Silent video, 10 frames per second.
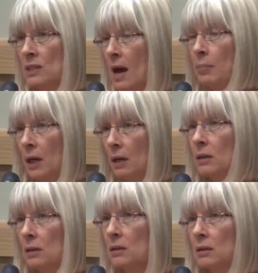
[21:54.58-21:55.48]
happening. So how long
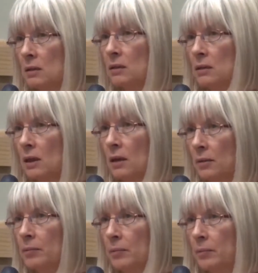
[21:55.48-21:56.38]
have you been feeling there's
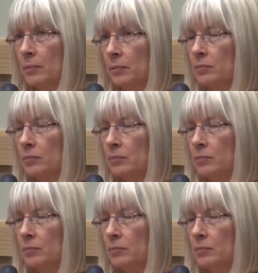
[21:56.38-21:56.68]
an issue?